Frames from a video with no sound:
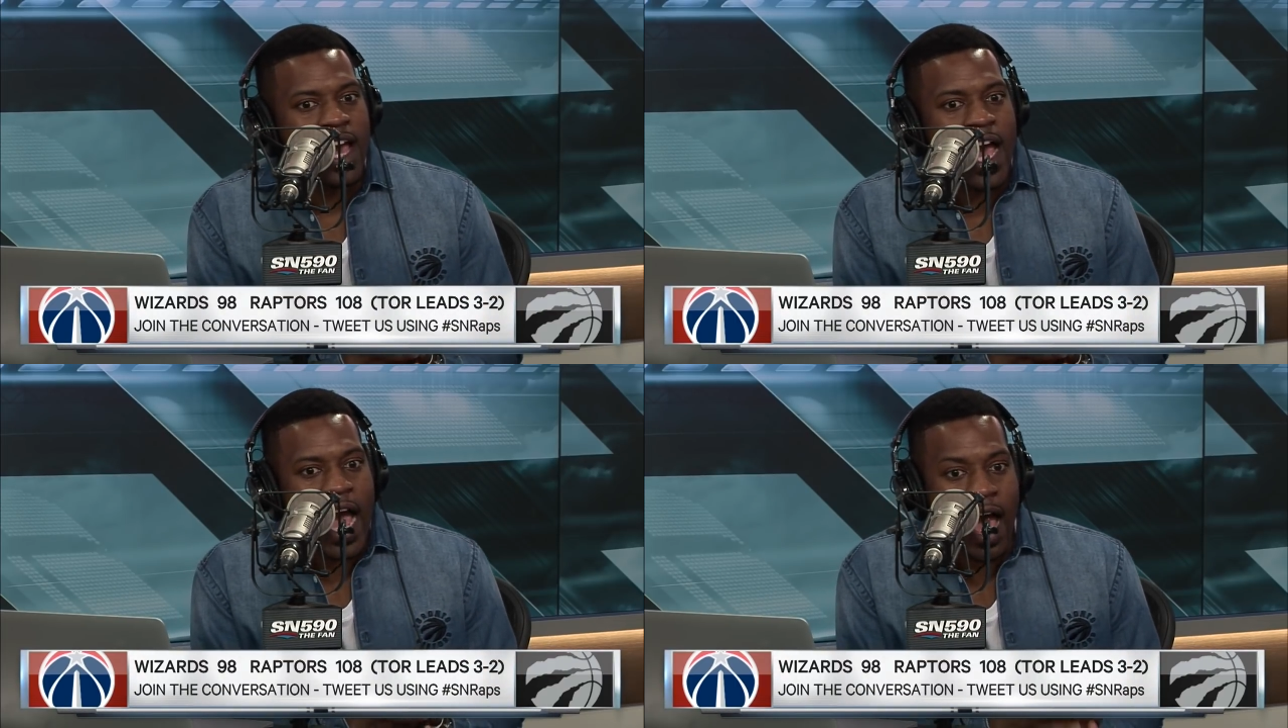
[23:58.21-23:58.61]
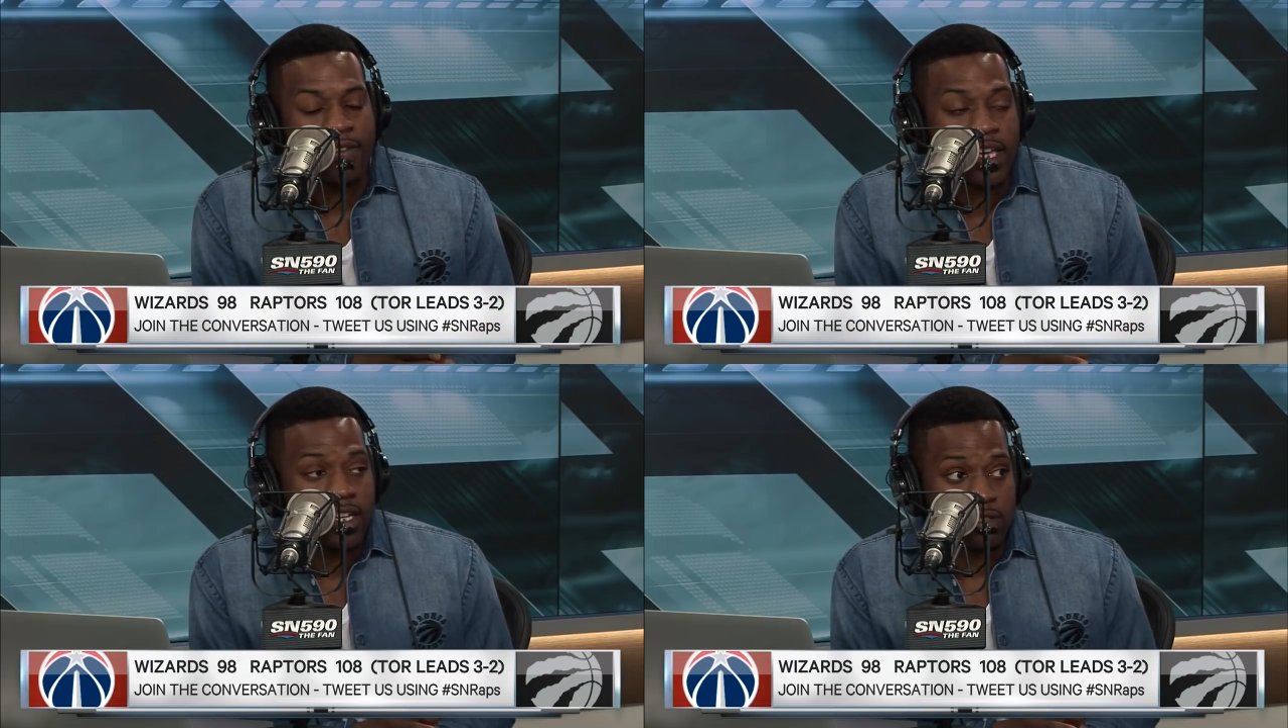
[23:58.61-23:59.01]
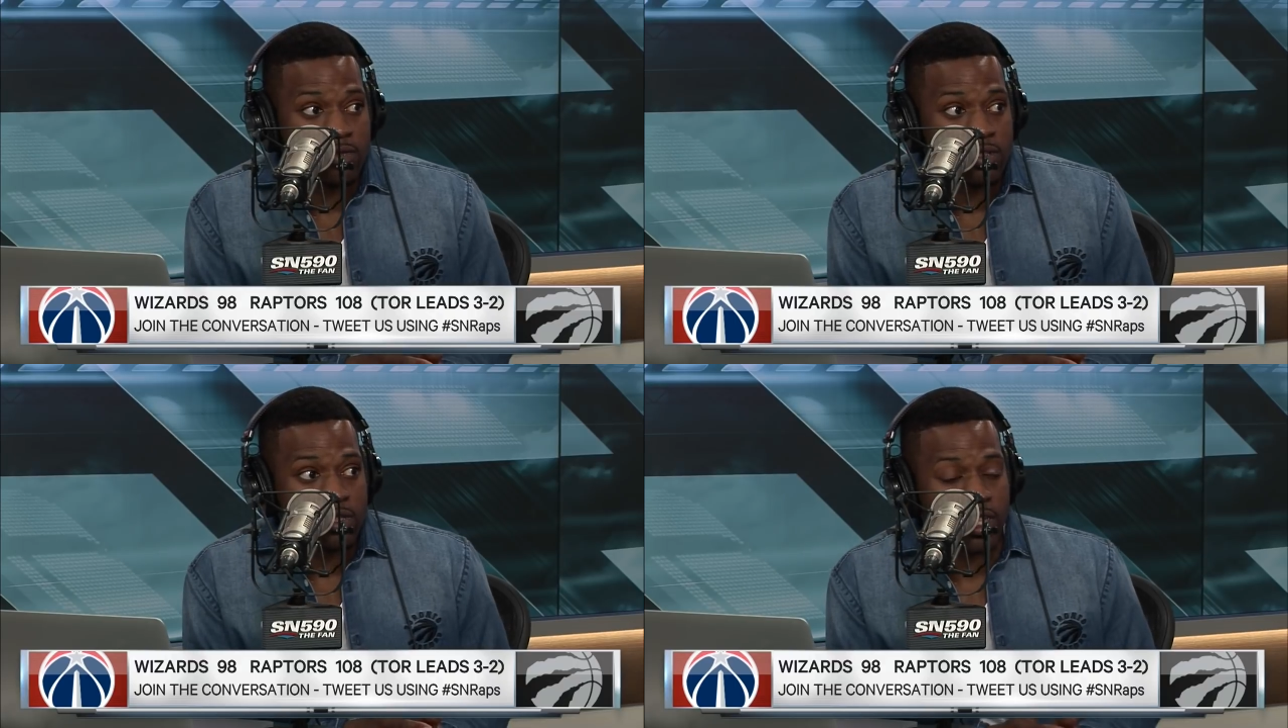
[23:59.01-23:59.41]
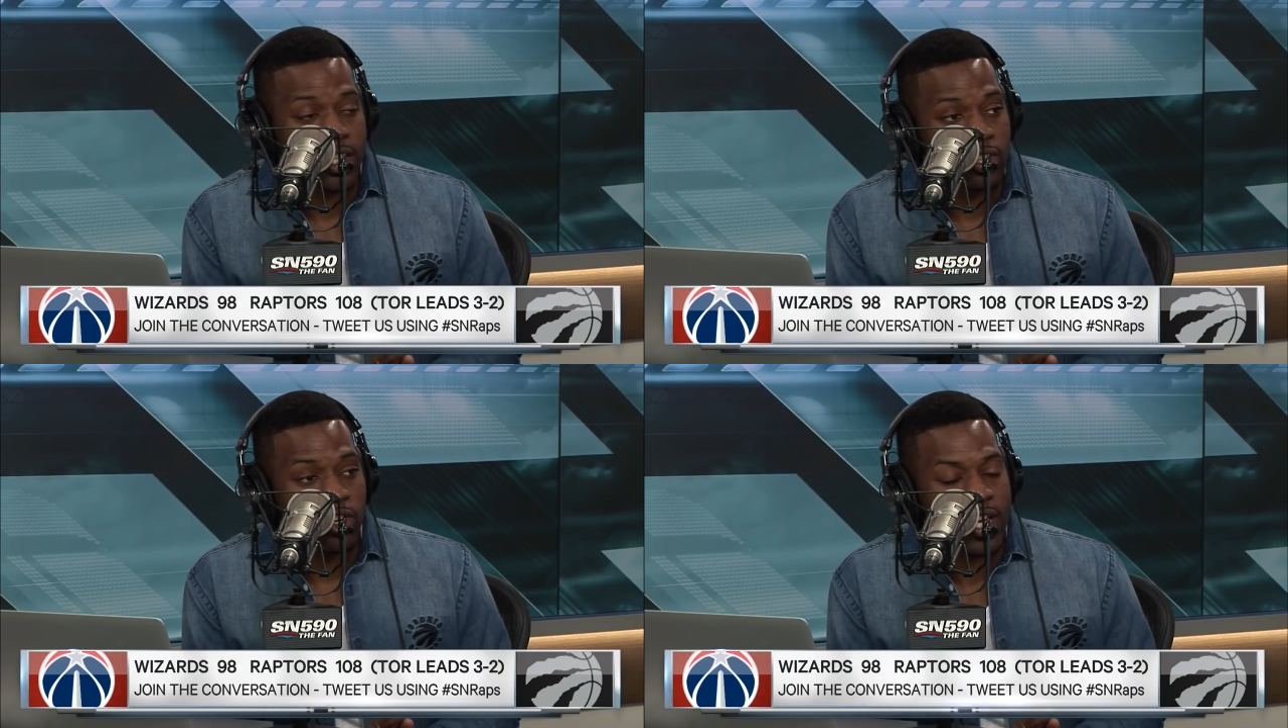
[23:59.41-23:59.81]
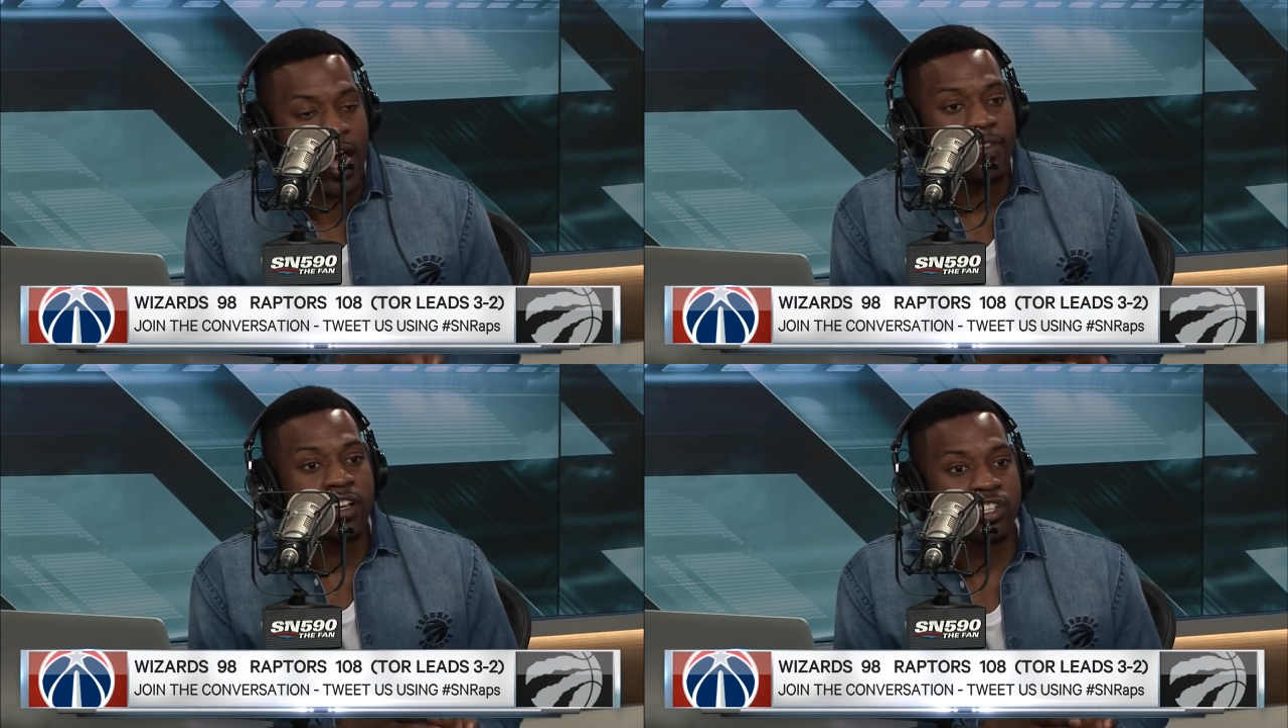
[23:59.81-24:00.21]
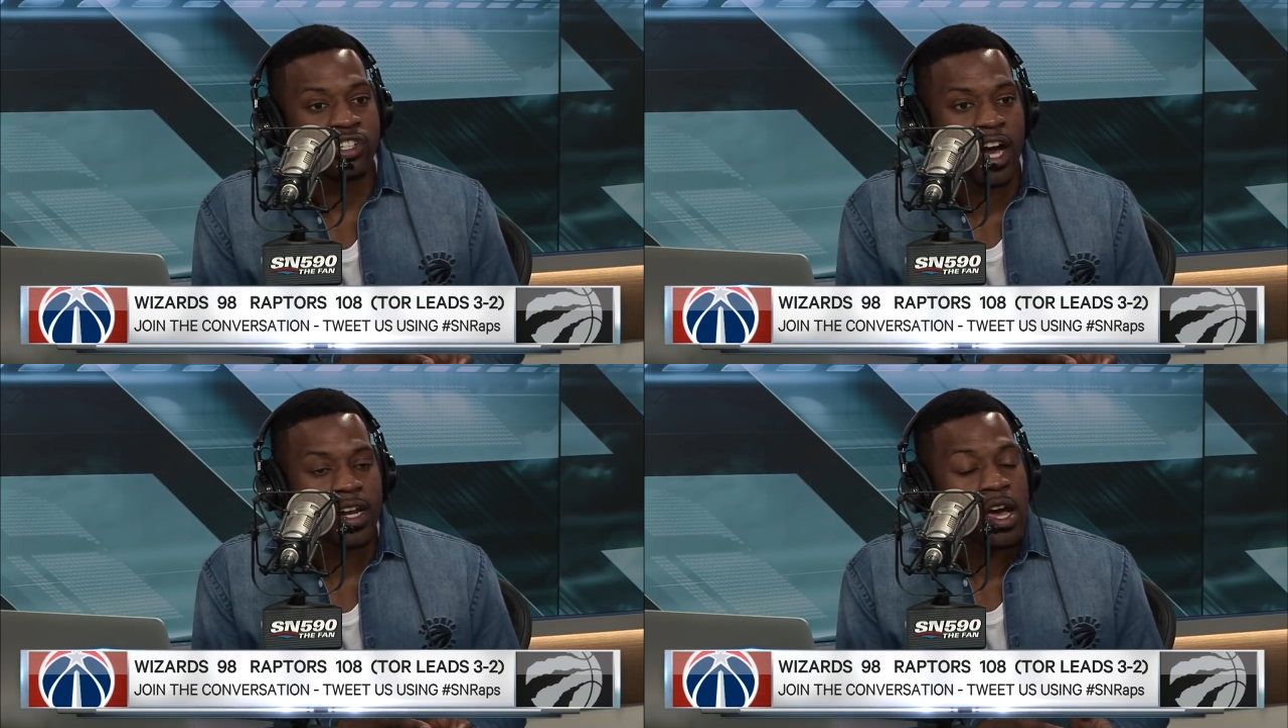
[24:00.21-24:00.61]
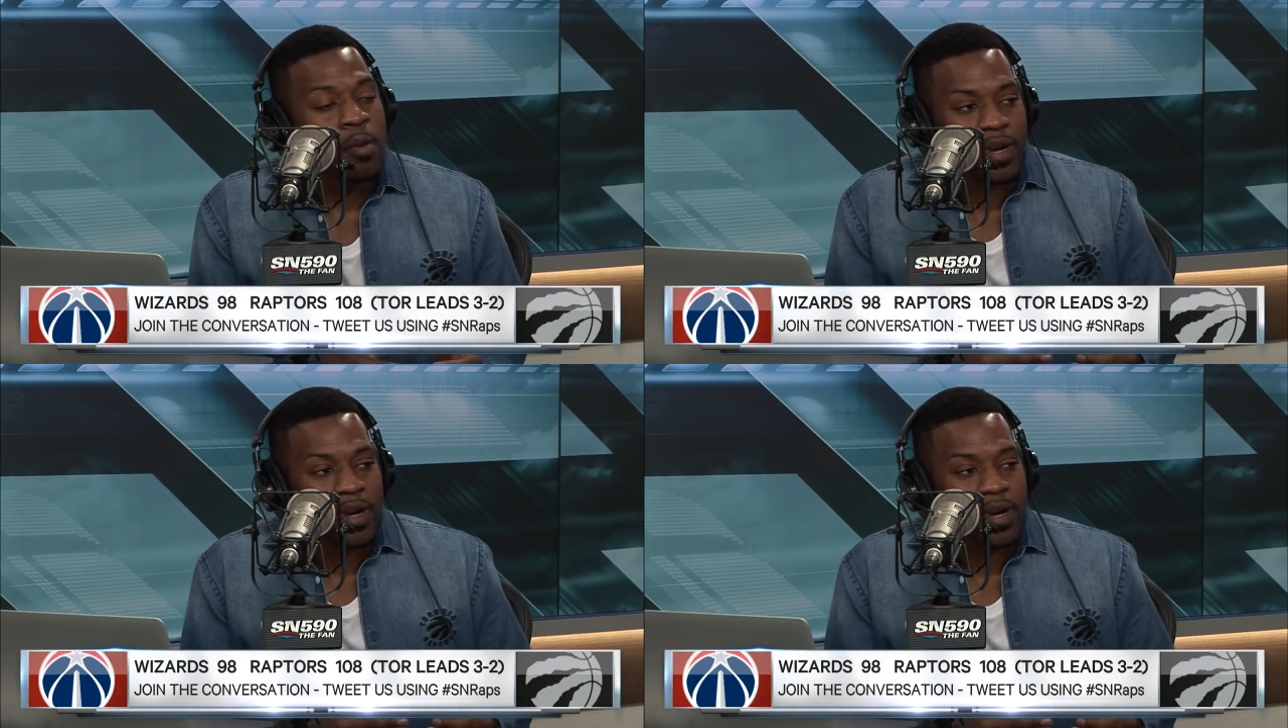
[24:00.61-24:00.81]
having a clean look, having a shot,